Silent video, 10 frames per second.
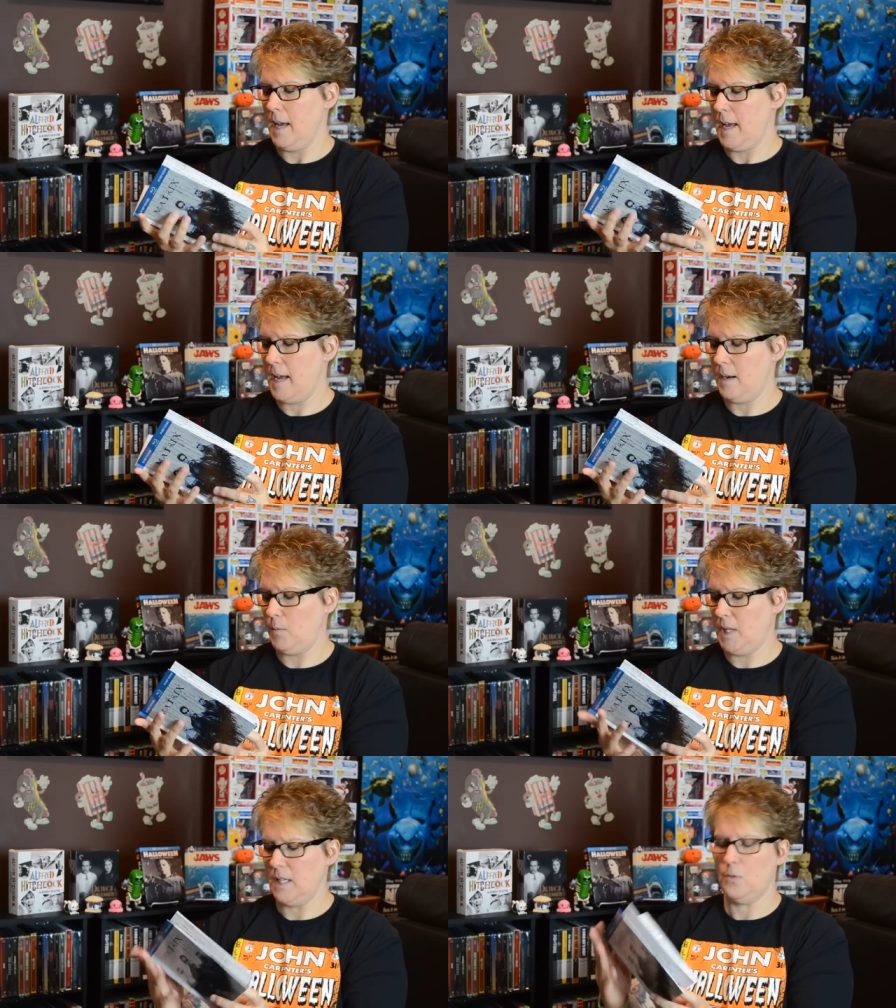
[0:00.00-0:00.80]
And
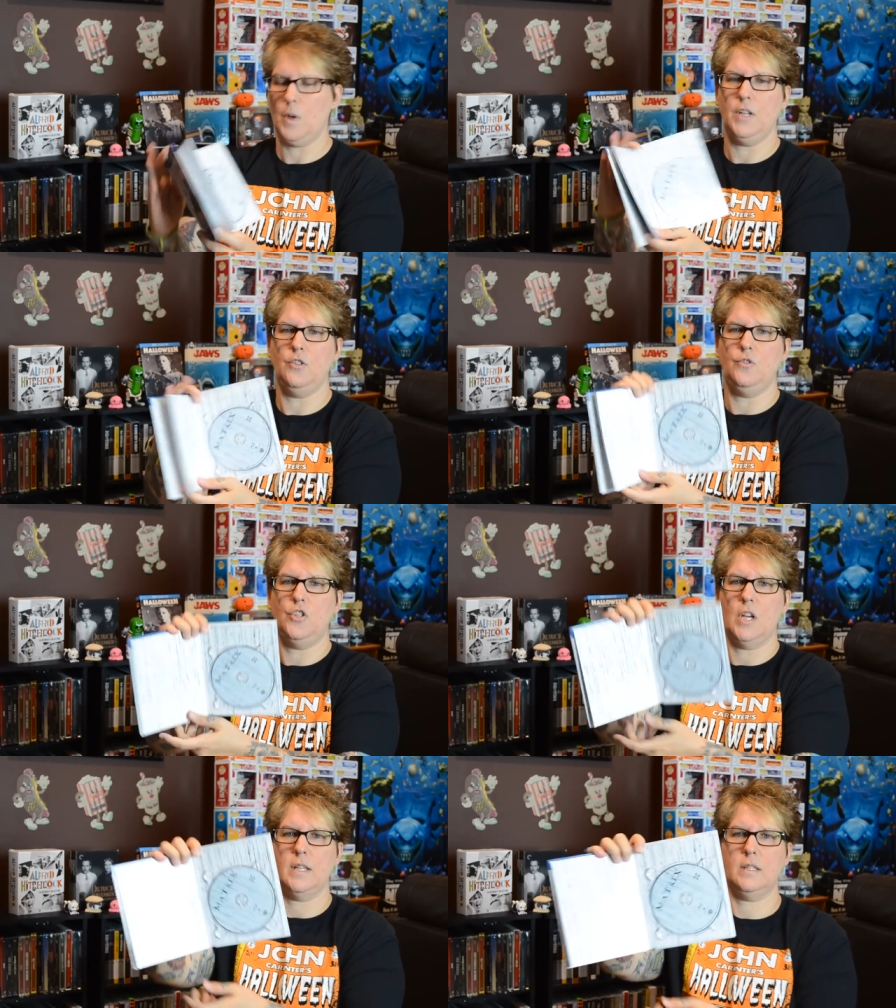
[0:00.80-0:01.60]
with this one, you
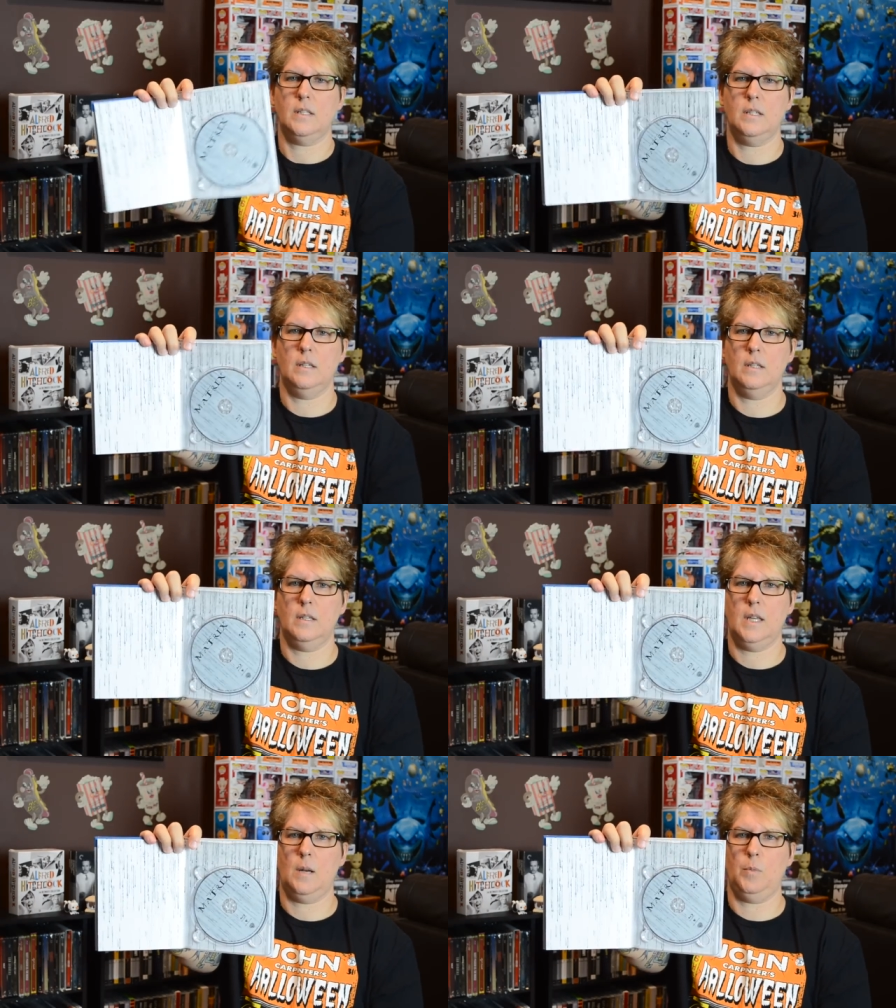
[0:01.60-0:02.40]
just
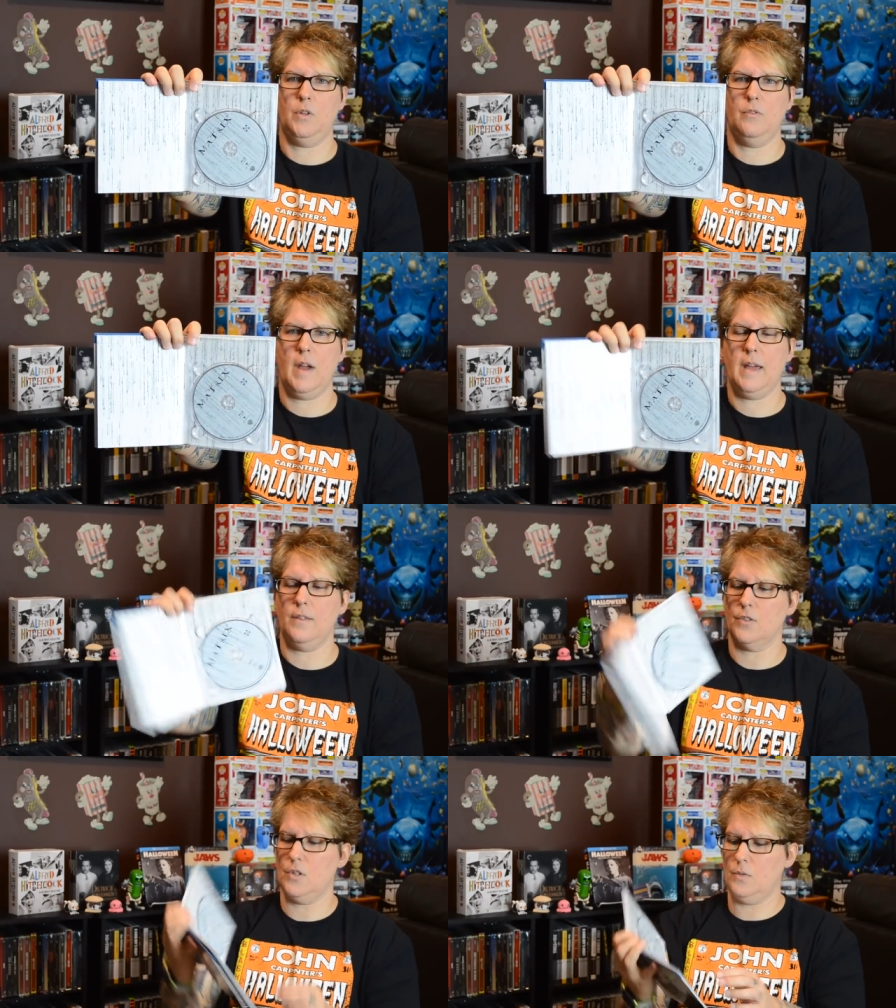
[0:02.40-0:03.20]
get a Blu-ray.
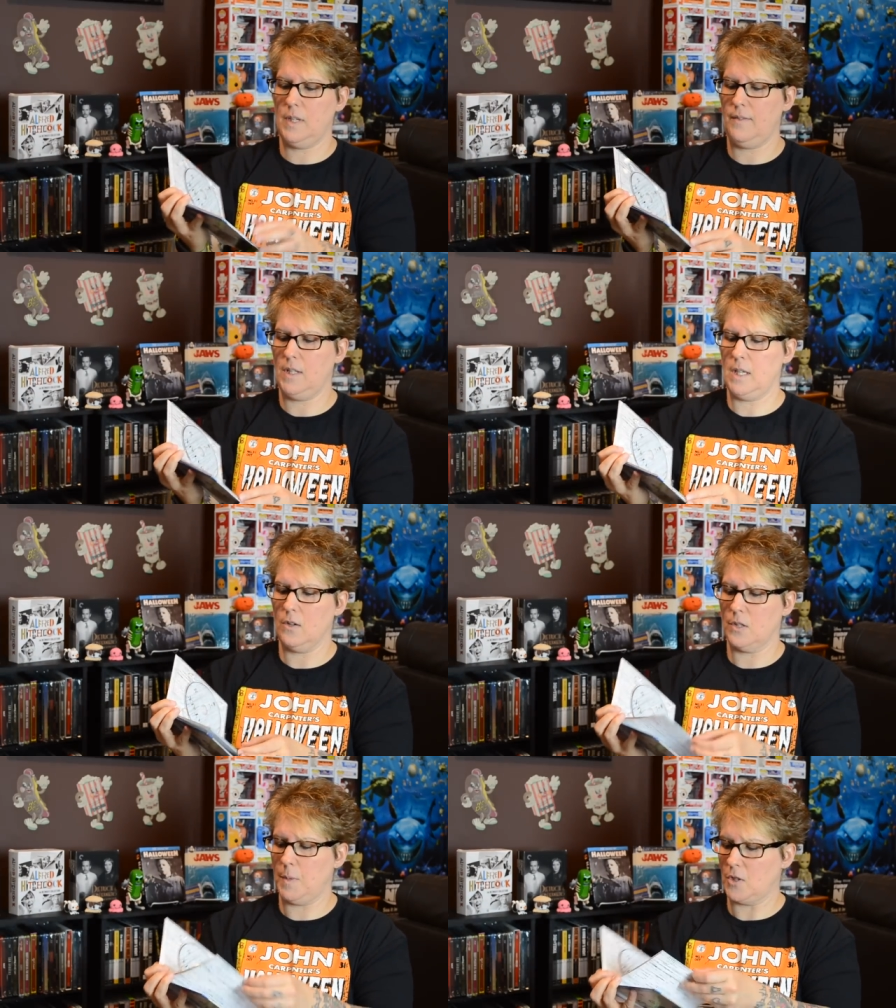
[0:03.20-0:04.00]
There's no DVD
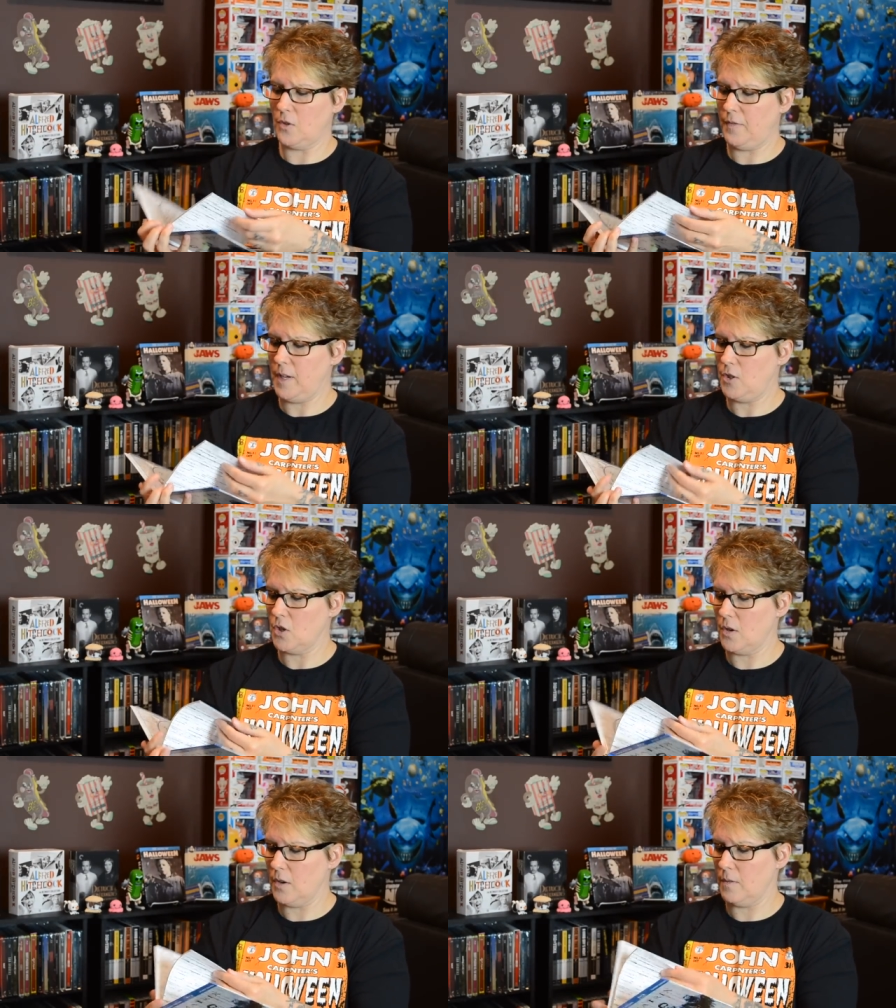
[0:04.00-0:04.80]
or special
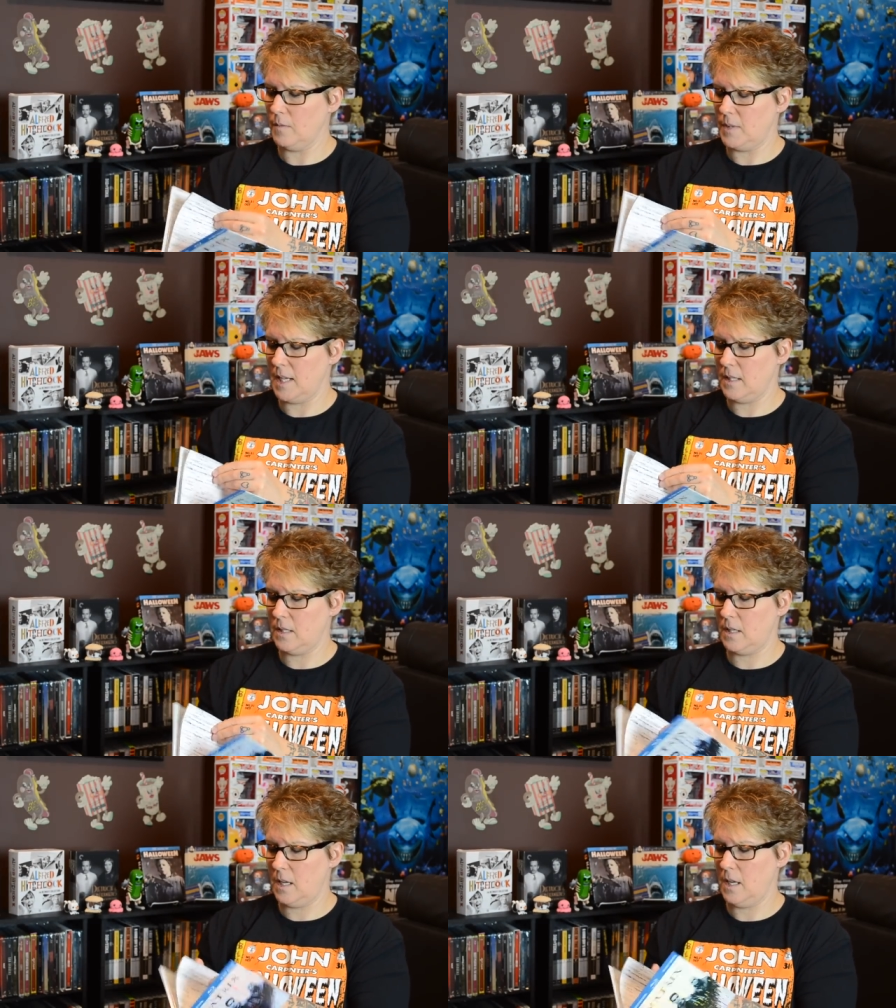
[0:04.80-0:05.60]
feature
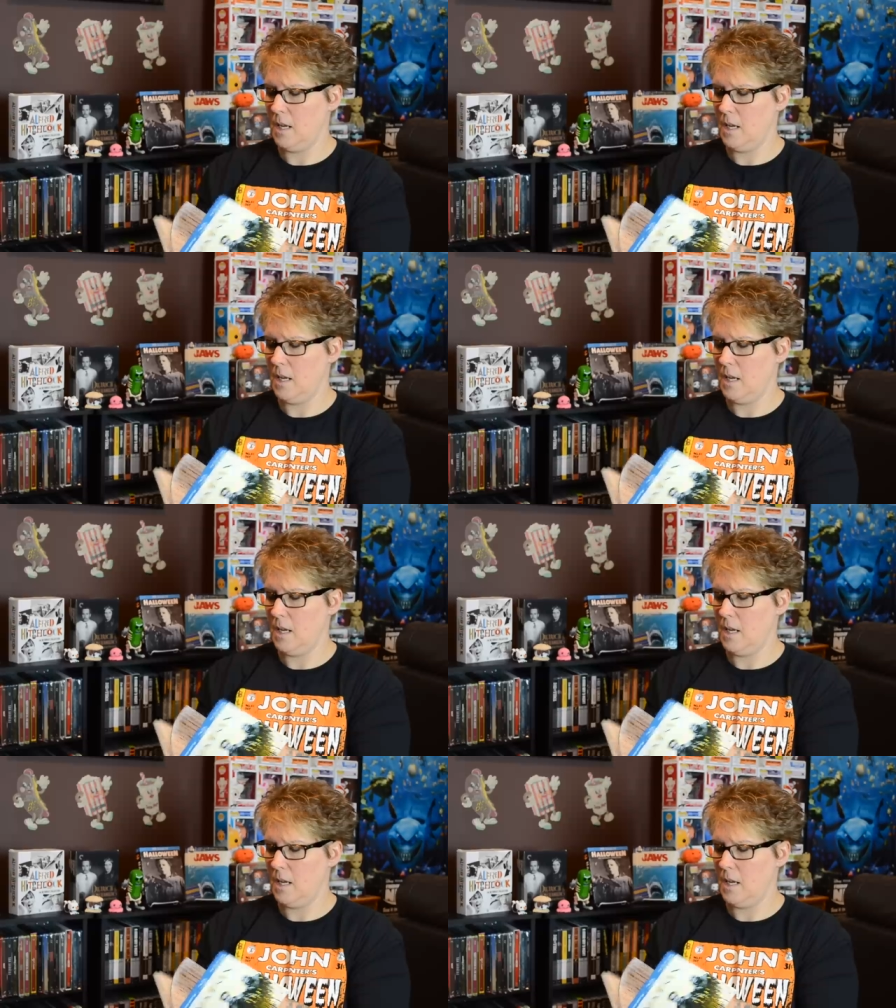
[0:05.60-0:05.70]
disc.